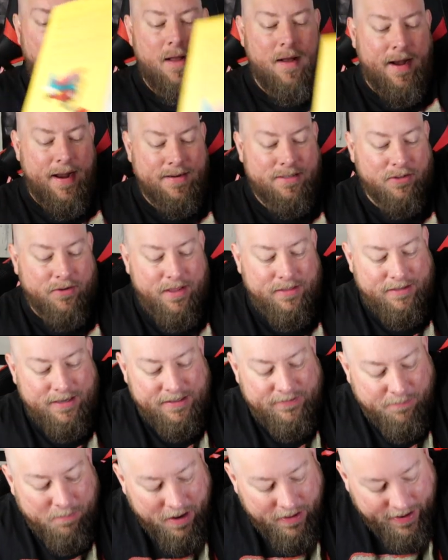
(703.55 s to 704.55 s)
I saw that
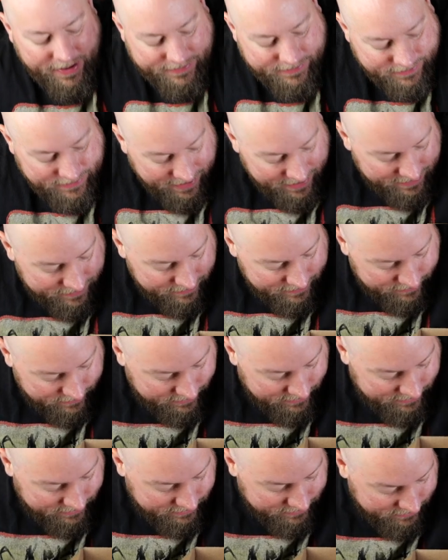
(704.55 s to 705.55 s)
thing for probably like
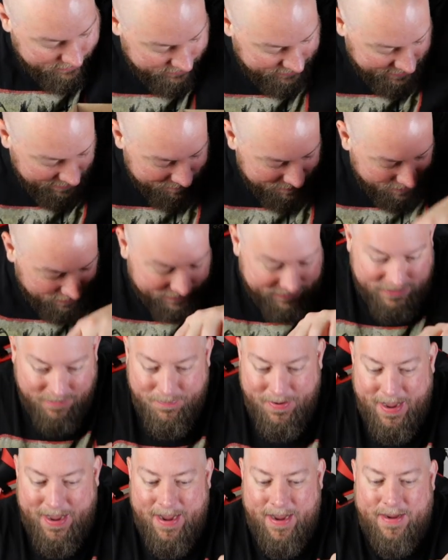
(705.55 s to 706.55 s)
10 bucks in the
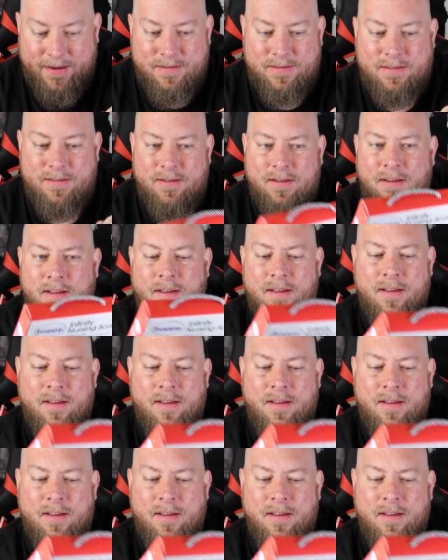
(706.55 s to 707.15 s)
past.